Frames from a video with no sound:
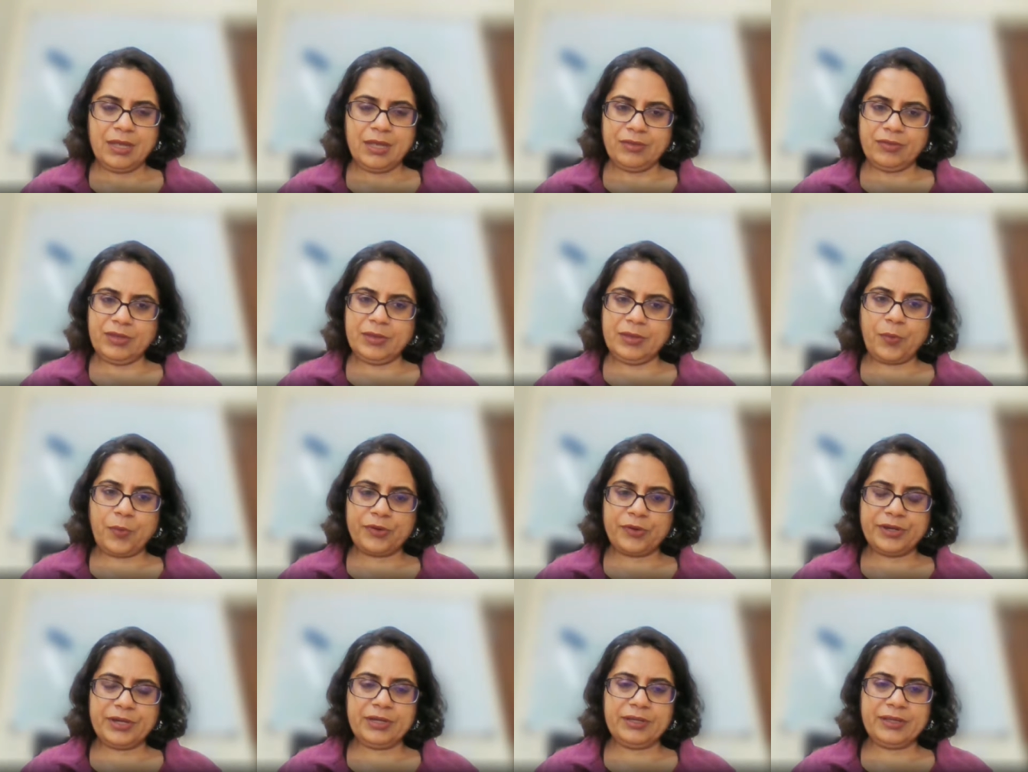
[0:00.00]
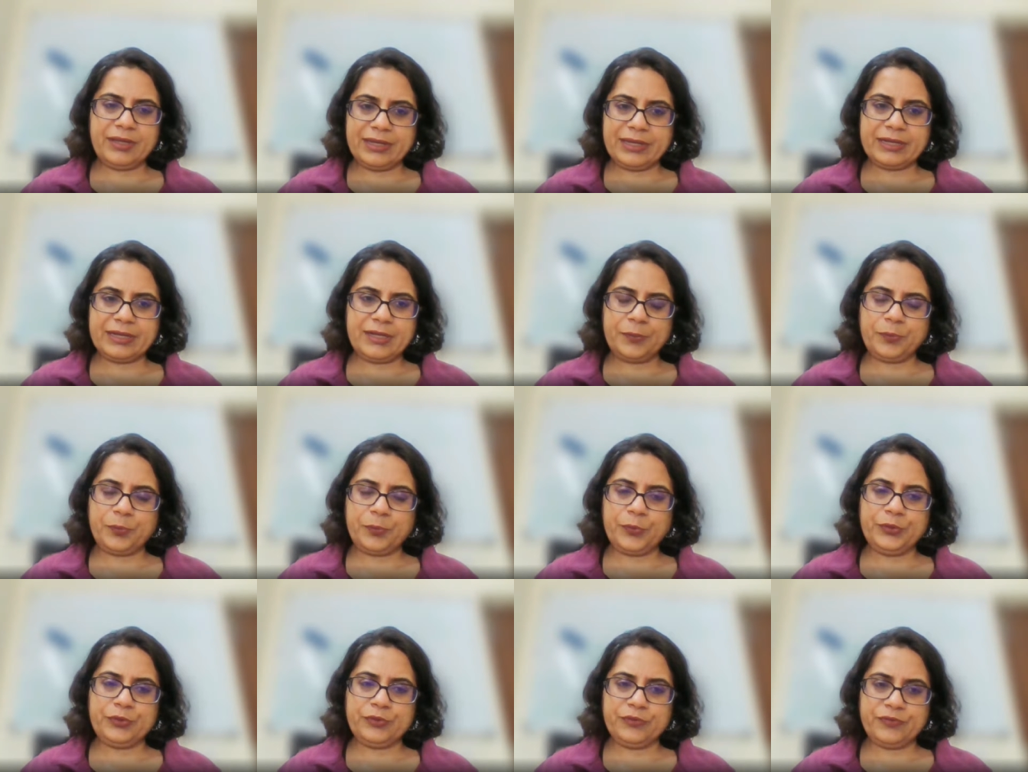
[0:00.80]
The important thing at that
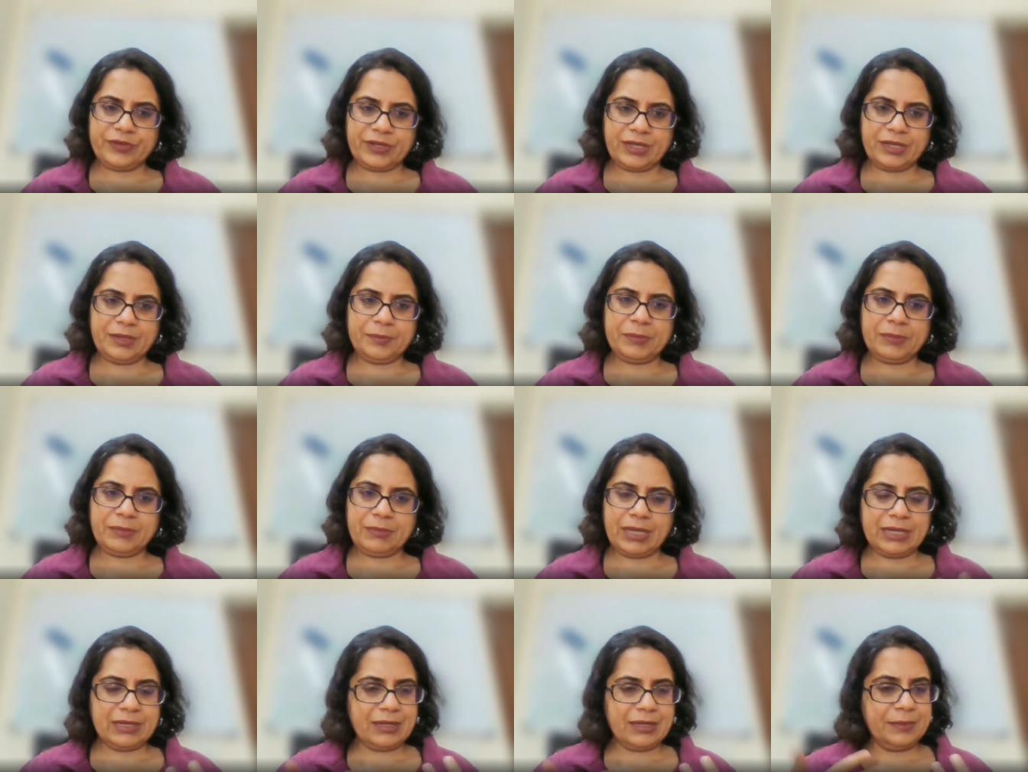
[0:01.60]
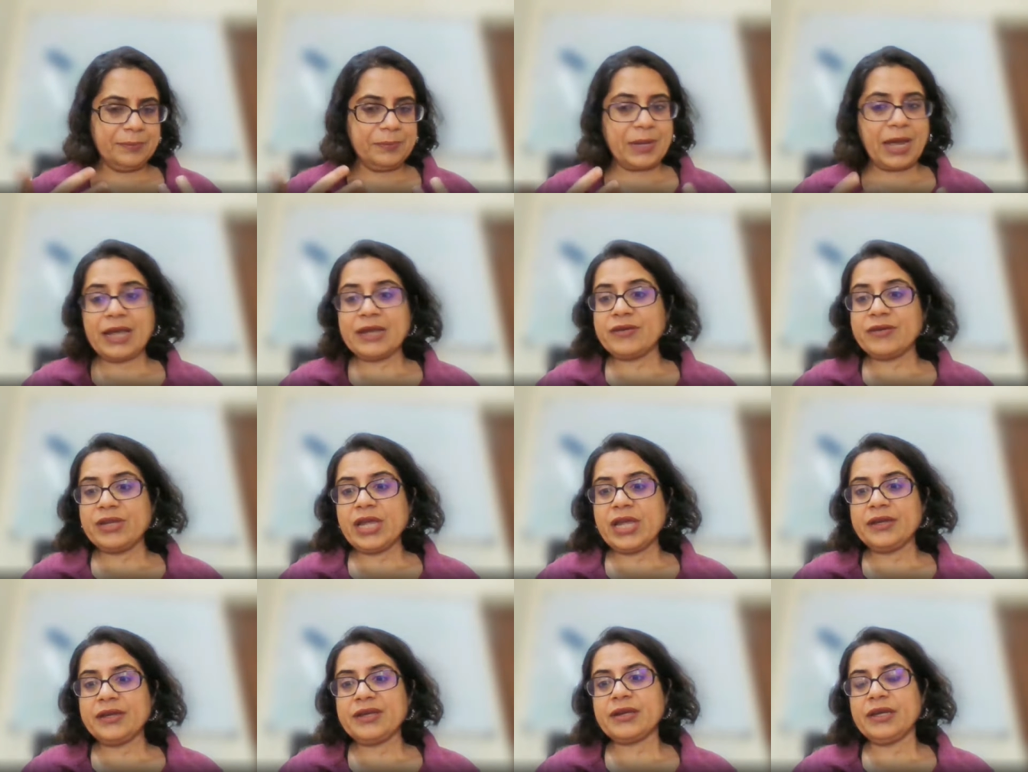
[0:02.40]
point of time, and I'm I
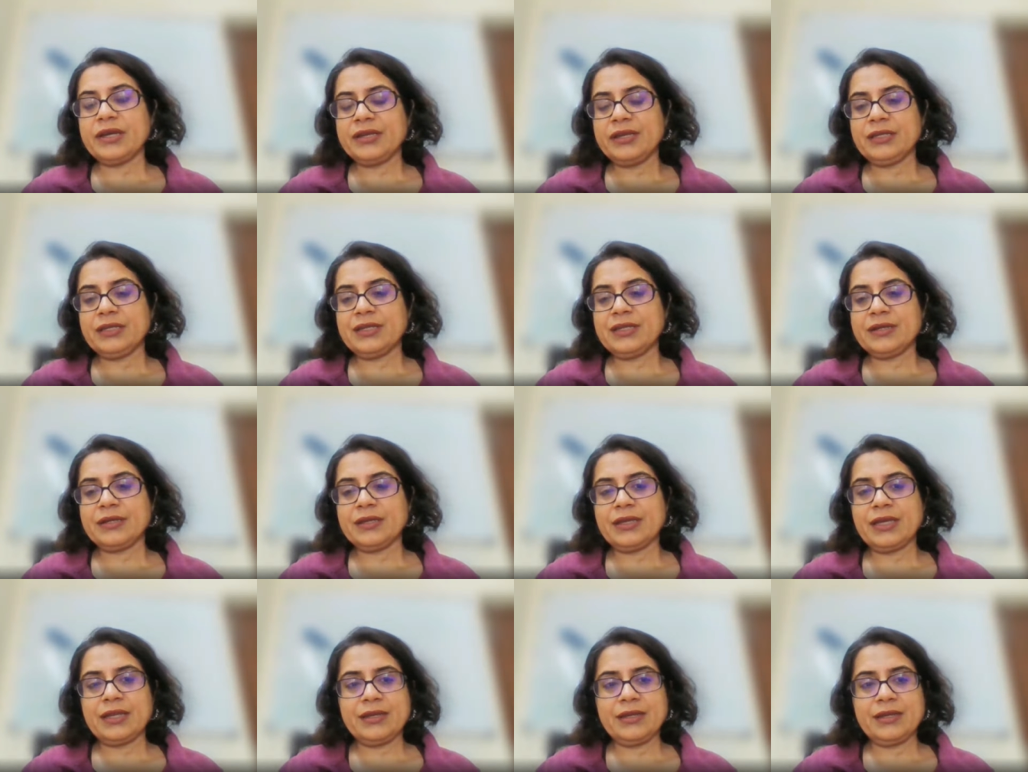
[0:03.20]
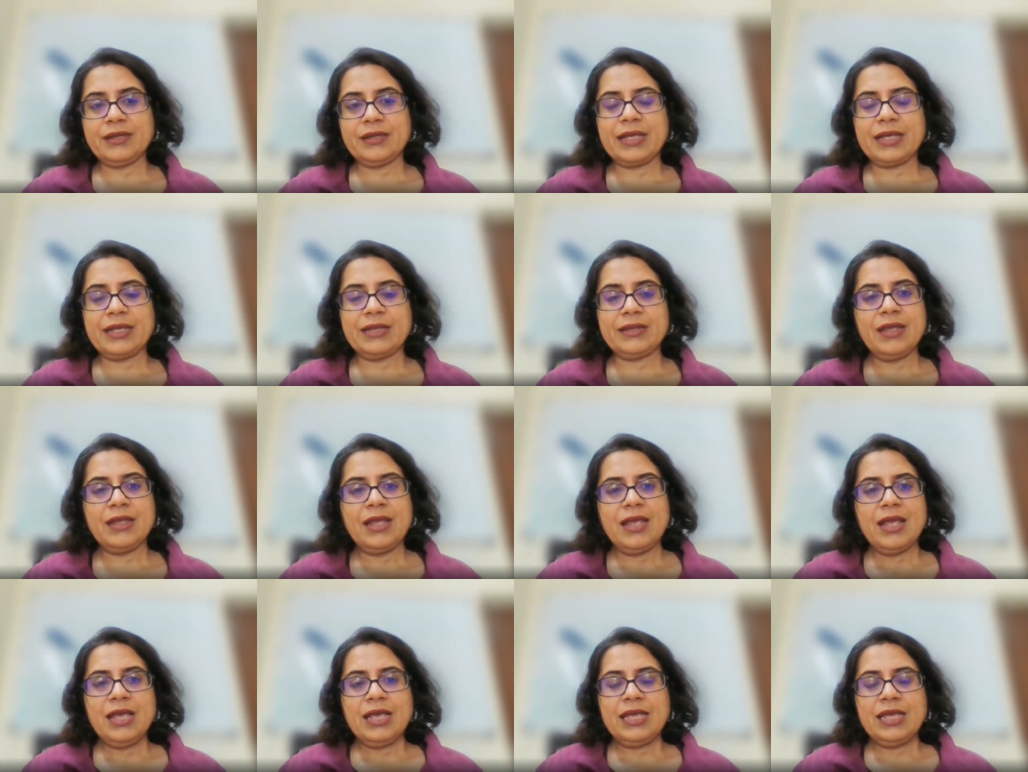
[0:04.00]
reiterating that again and again,
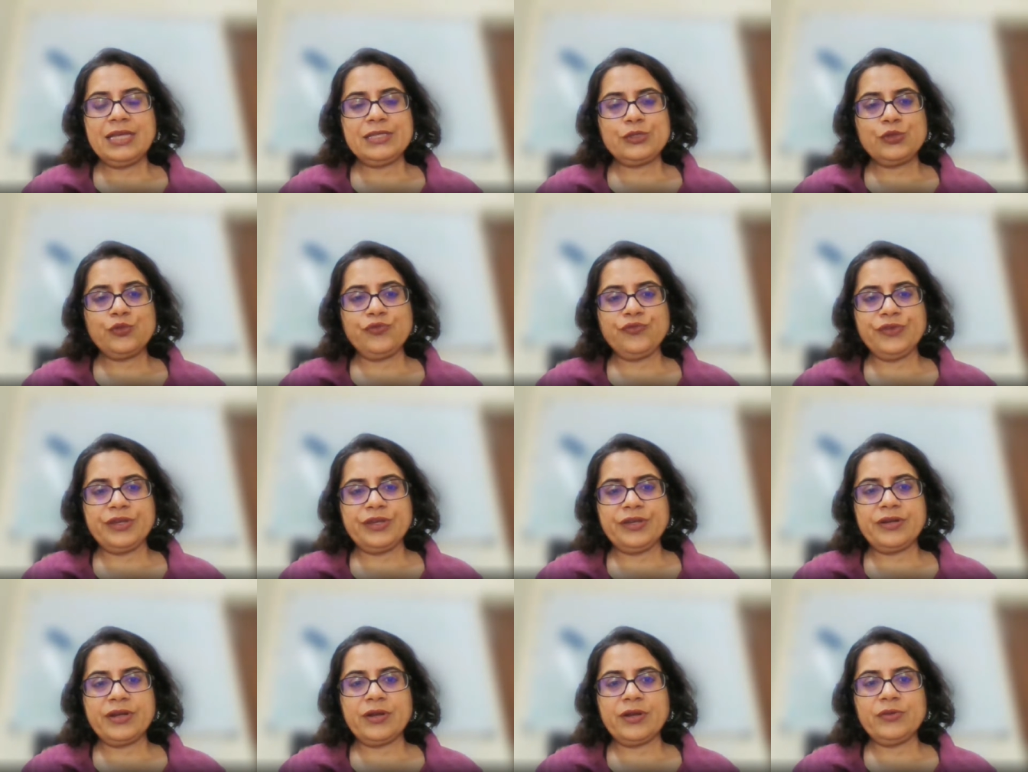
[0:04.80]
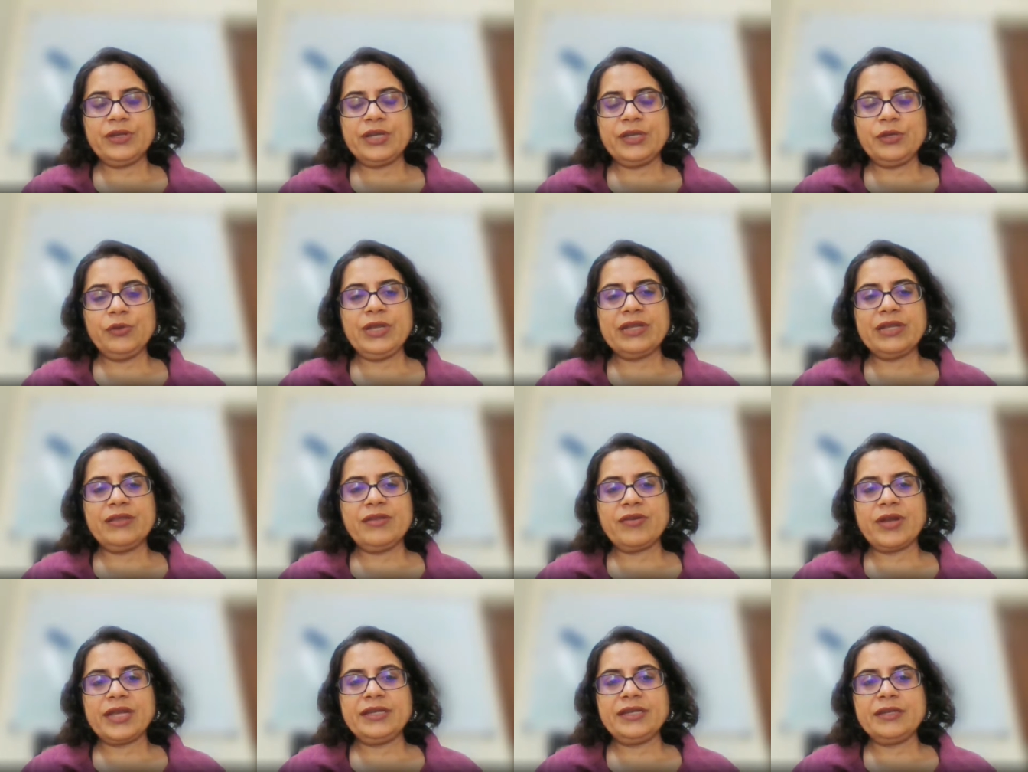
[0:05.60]
is to figure out that you get
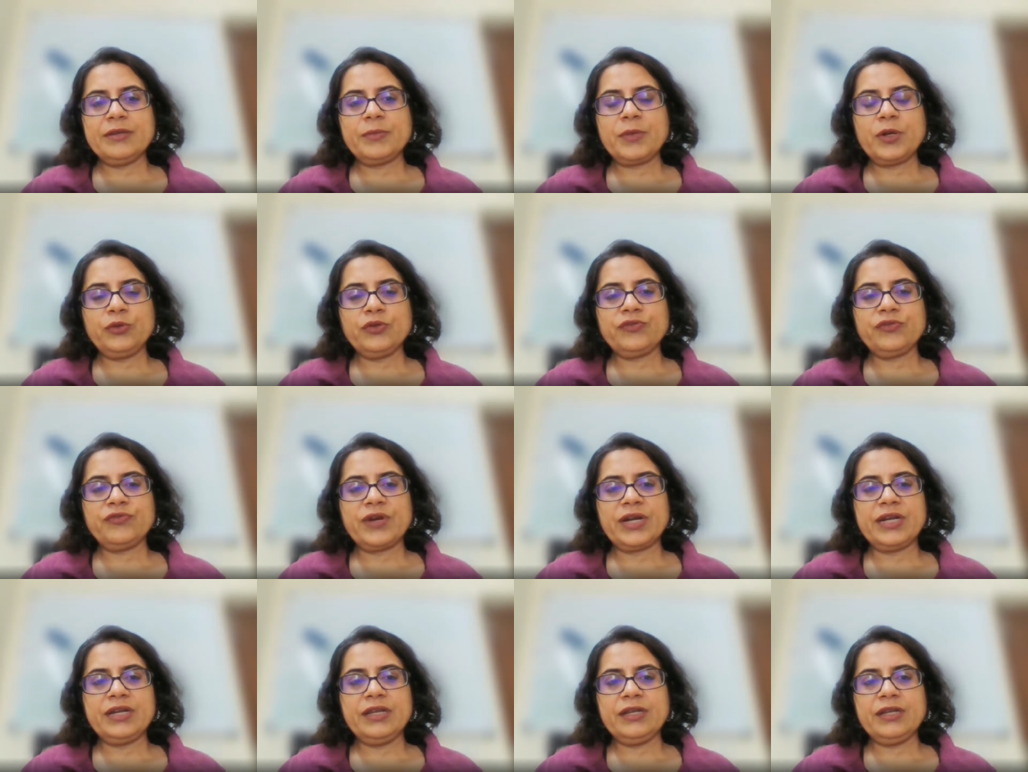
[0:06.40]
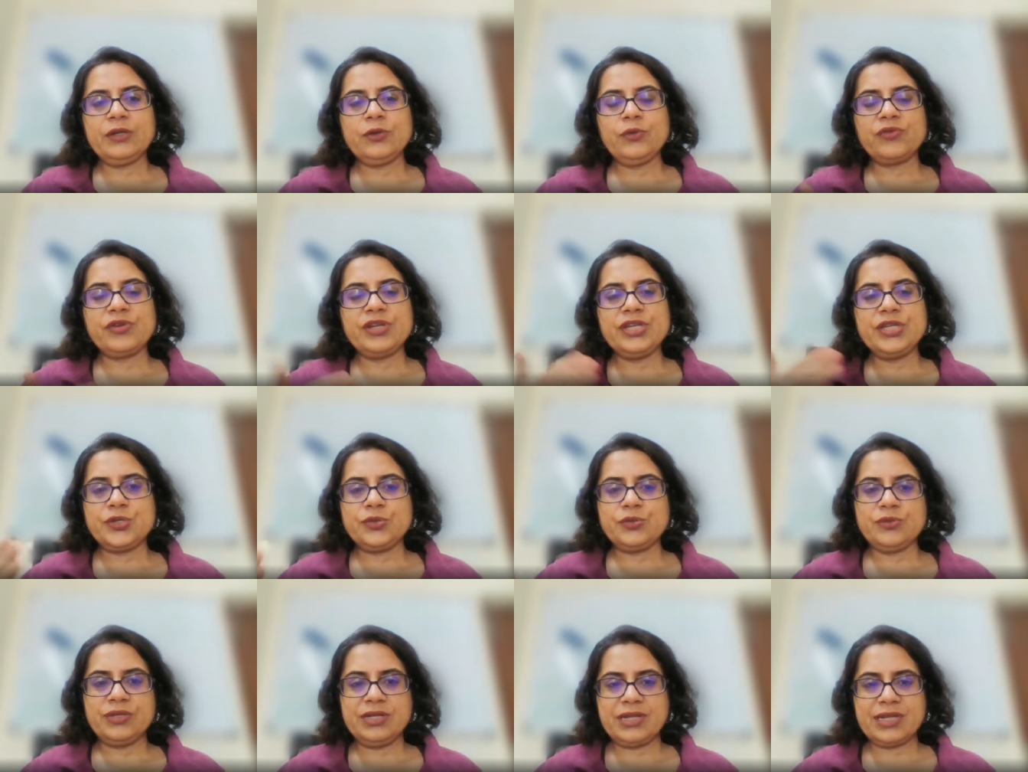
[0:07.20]
the right amount of funding to reach
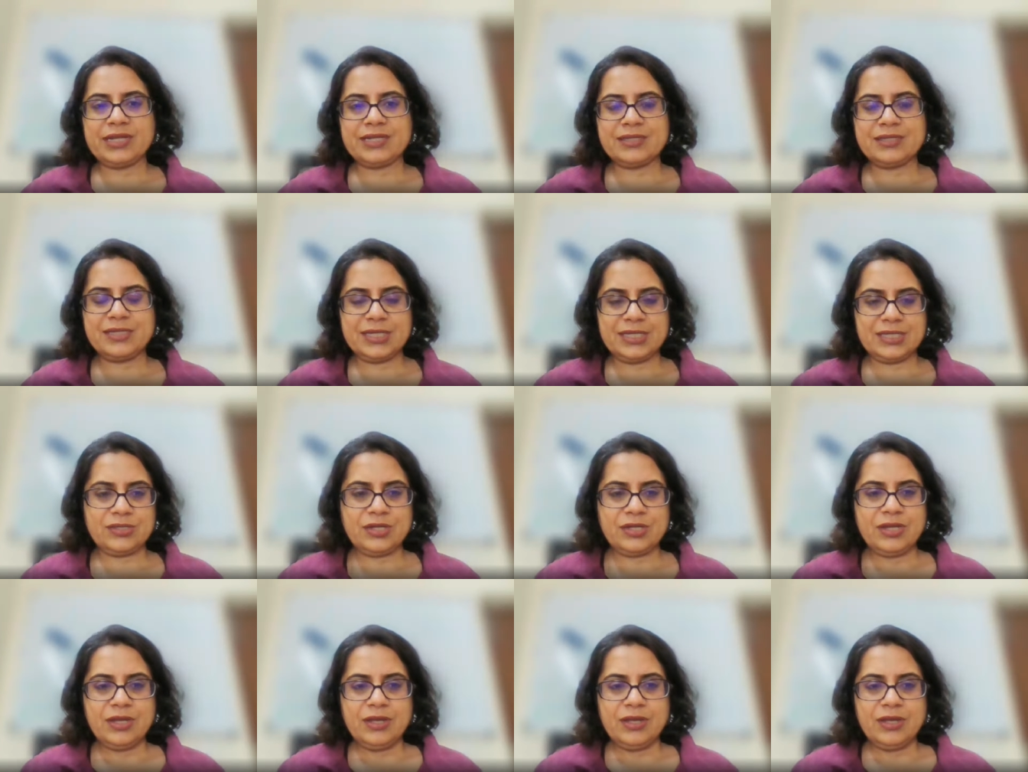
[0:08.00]
to the next stage.